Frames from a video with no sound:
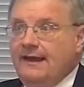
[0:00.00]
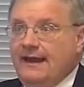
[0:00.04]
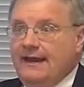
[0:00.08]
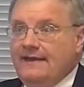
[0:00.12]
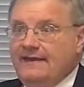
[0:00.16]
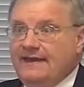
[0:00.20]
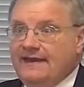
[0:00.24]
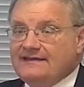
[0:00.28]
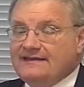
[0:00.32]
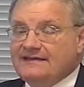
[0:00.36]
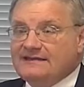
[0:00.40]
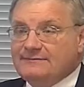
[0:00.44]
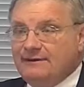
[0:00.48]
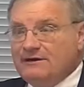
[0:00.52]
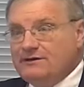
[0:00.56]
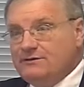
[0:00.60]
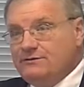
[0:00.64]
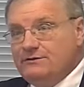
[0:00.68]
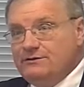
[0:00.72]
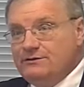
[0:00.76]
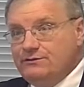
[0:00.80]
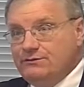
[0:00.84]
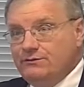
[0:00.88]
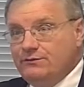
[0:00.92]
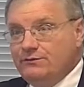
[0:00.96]
And that's
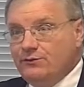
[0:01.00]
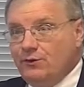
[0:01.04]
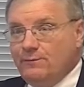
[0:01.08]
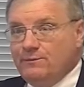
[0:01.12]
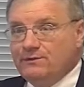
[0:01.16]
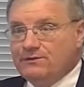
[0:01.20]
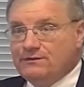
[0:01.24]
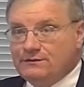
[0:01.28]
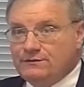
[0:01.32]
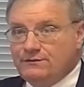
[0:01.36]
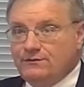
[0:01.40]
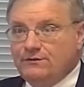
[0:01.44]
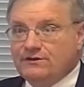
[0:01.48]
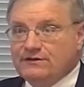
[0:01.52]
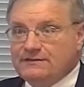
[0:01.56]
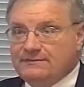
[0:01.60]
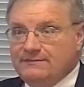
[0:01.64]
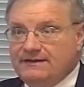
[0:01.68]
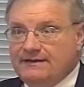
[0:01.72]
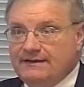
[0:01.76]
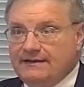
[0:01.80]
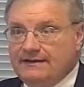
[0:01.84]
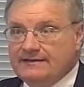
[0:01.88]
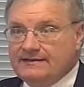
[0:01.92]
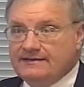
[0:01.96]
especially true in open source
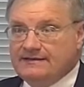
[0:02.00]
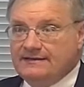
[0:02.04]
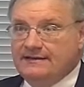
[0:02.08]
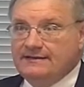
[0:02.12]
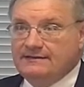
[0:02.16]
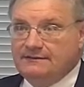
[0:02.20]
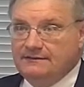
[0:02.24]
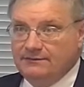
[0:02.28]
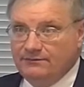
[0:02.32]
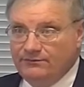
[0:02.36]
because it